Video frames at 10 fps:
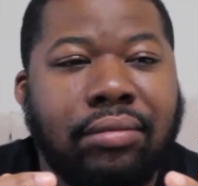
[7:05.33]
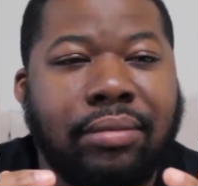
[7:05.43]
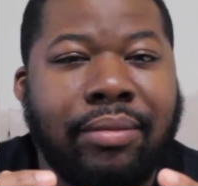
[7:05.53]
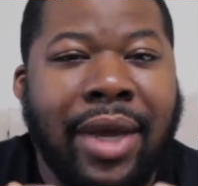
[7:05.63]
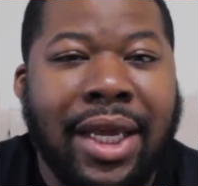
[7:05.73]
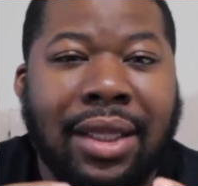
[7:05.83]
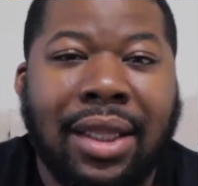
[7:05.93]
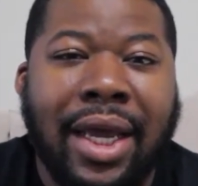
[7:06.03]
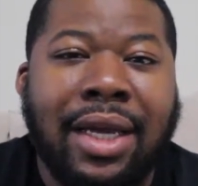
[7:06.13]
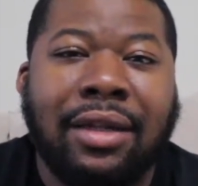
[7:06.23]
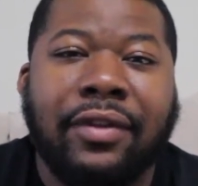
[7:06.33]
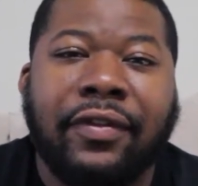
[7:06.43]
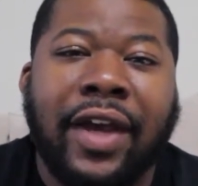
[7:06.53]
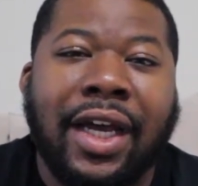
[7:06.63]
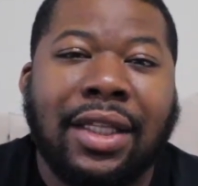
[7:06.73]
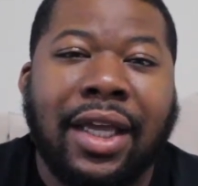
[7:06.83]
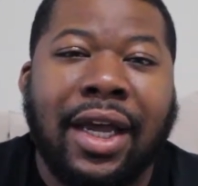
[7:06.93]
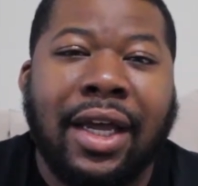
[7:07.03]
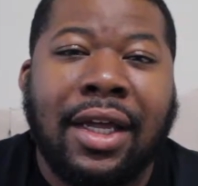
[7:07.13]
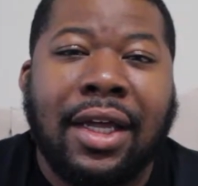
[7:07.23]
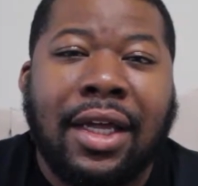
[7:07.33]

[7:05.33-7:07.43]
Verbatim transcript: make light of the fact that,